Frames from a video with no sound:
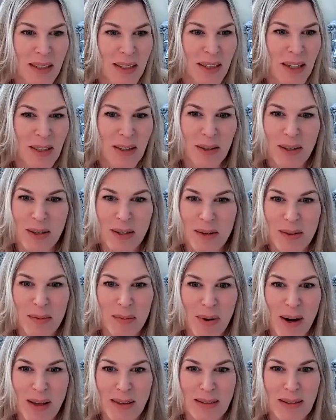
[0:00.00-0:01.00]
you'll hear in the
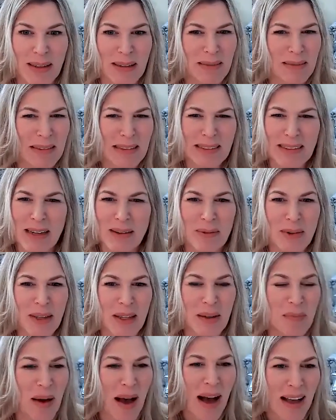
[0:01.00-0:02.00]
press, like, is that
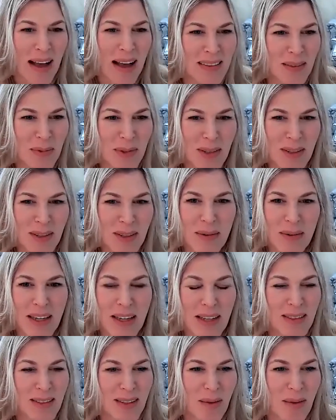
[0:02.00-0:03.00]
really possible that we
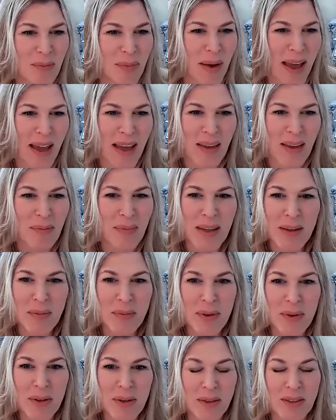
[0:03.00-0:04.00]
can start paying
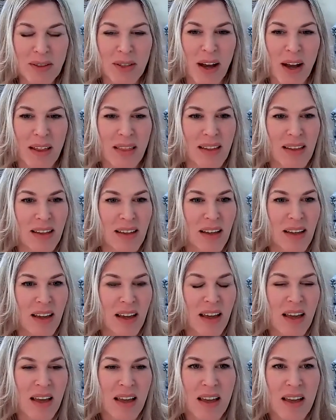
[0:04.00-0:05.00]
people? So I think
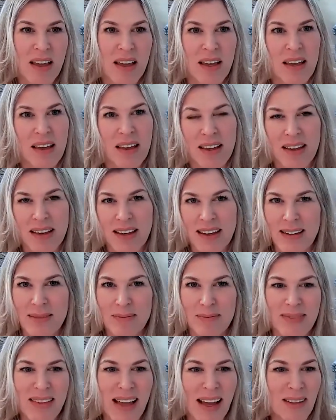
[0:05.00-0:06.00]

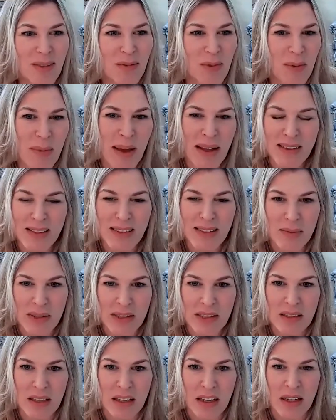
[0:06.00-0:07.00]
that remains to be
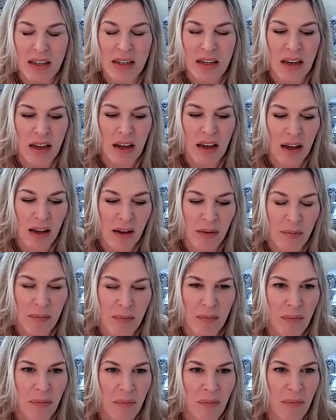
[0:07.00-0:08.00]
seen.
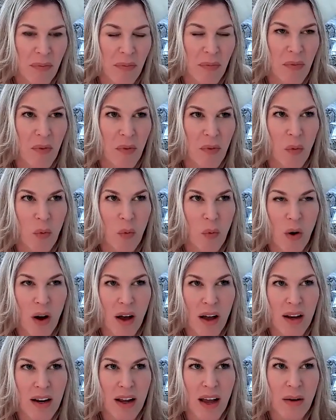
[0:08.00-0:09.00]

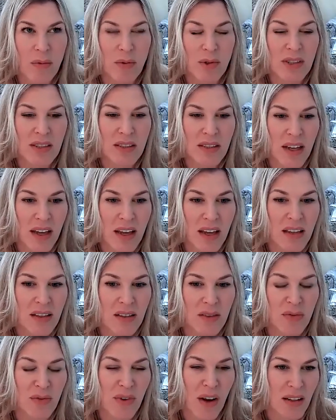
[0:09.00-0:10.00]
What I would say
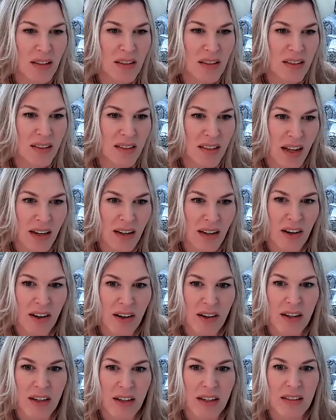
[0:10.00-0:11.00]
is front and
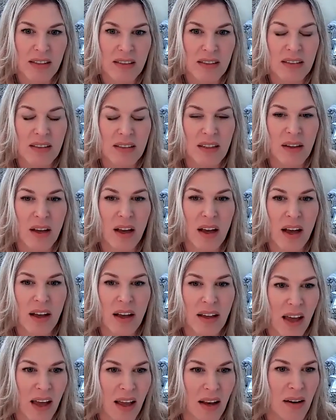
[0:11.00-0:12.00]
center is,
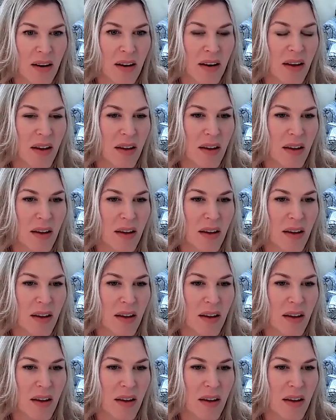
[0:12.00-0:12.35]
again,